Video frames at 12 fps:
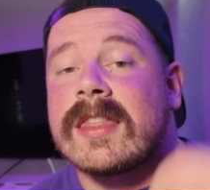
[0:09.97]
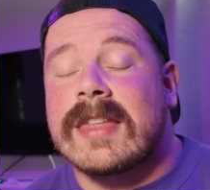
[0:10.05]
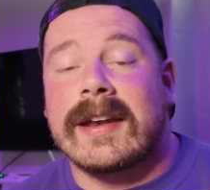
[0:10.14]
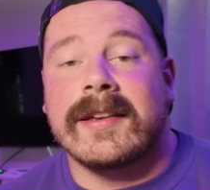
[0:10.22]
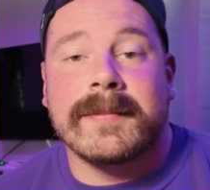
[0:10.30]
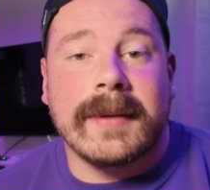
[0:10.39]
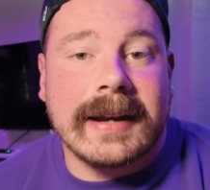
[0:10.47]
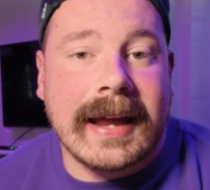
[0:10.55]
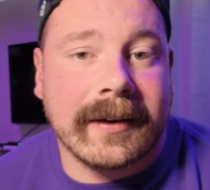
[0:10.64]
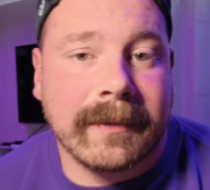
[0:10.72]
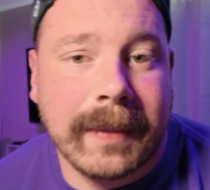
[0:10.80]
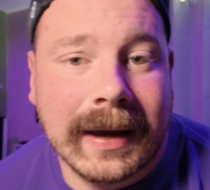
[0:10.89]
That is my
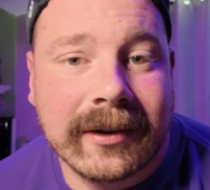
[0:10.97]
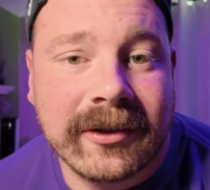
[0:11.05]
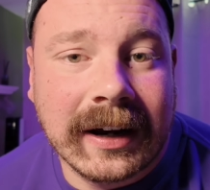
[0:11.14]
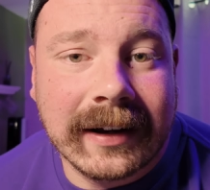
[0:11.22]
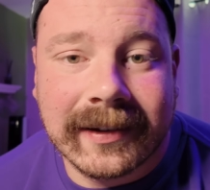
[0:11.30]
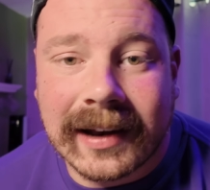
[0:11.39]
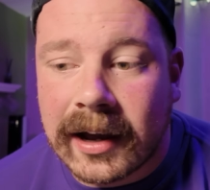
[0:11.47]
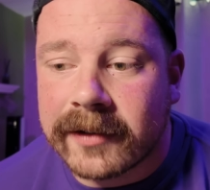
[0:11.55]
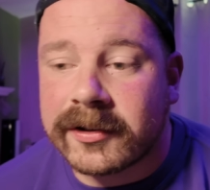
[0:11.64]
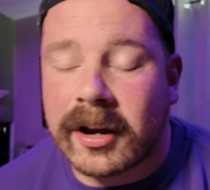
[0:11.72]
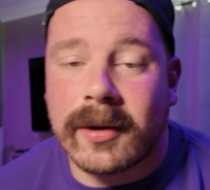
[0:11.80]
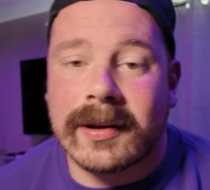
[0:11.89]
next big Giants
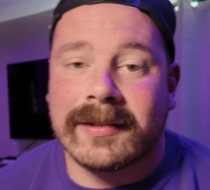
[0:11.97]
live show.